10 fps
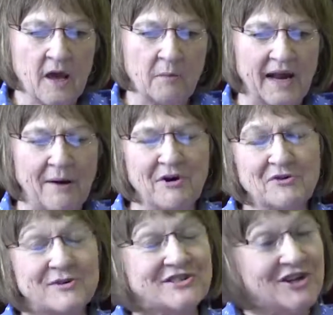But I want
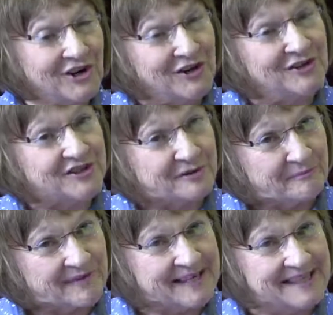to return to
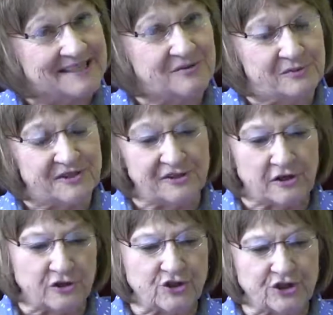Meany's
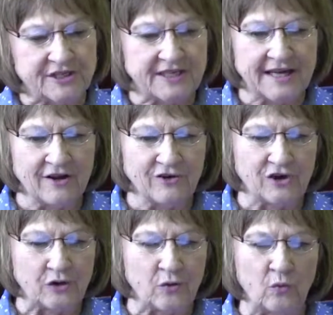research and tell
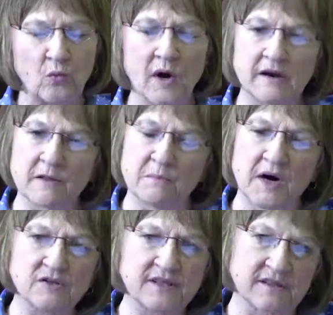you one of the
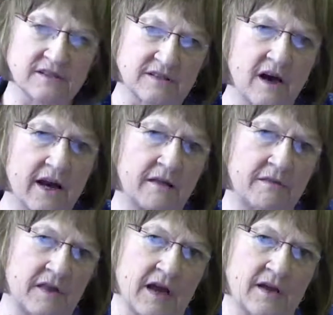most exciting
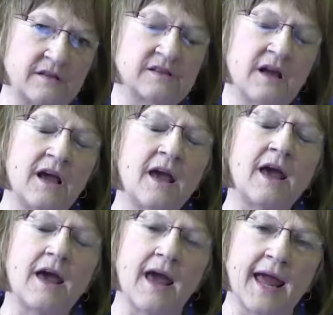things,
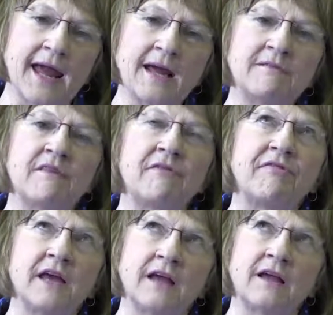and the
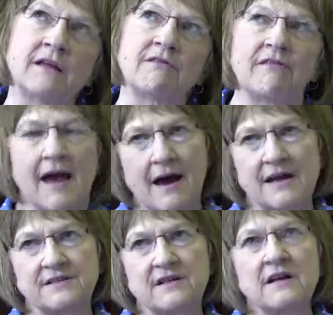thing
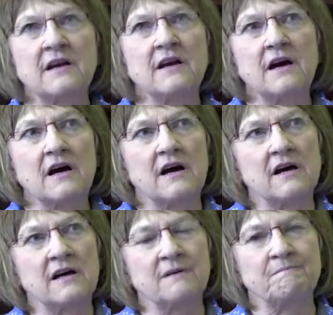that
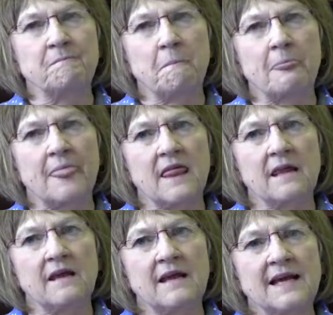
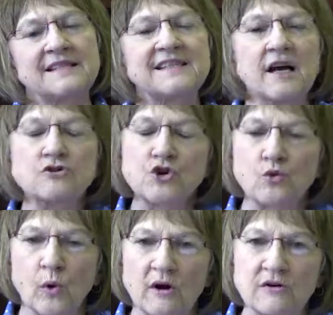as social
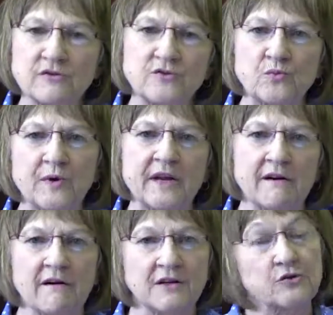workers we
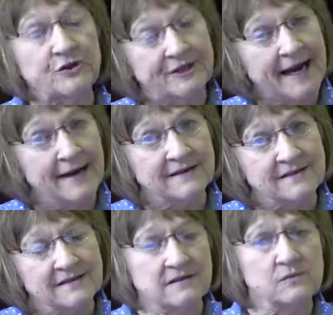understand,
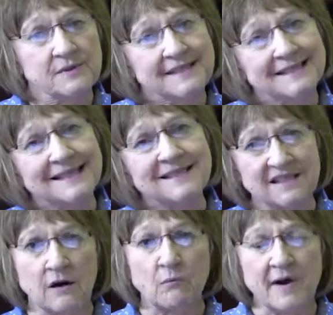since we see
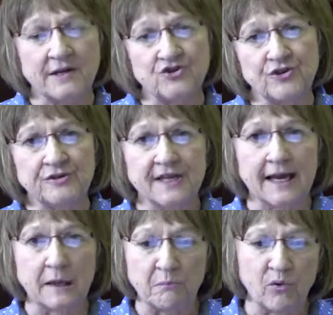so much in
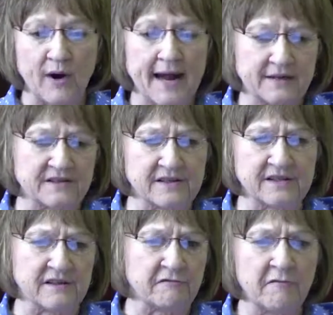daily
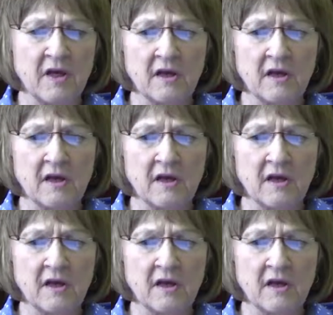practice of